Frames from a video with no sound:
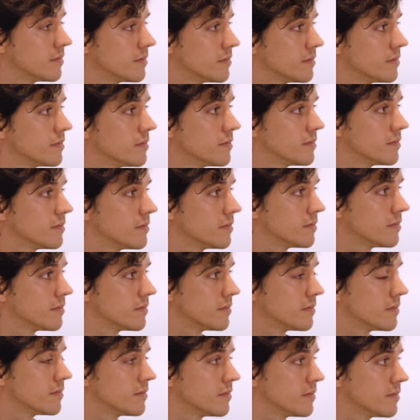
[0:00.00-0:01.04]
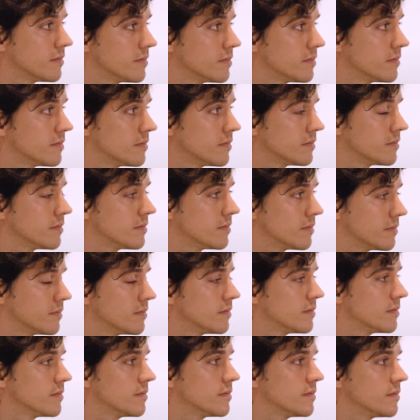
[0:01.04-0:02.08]

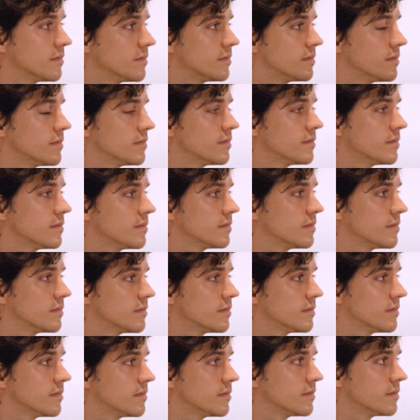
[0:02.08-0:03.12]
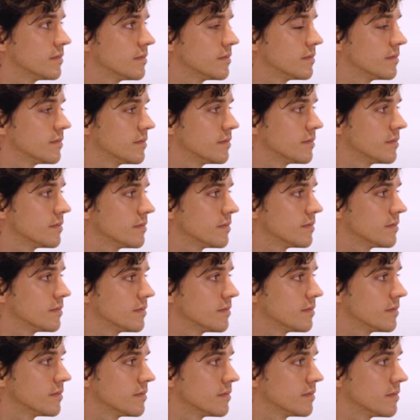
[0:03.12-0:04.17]

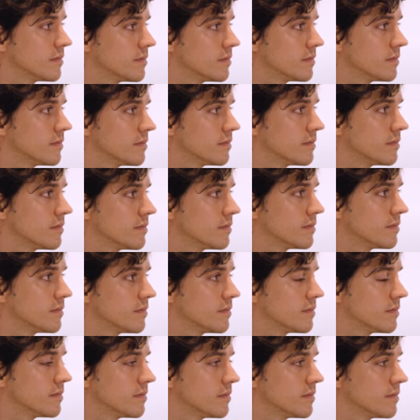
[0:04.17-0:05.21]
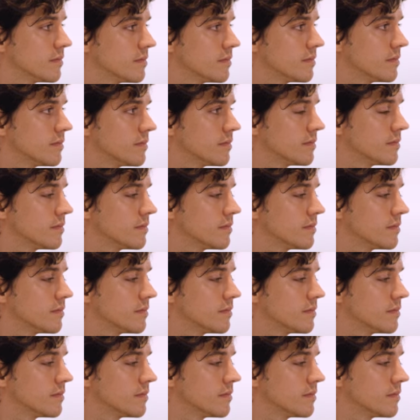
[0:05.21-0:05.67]
[no speech]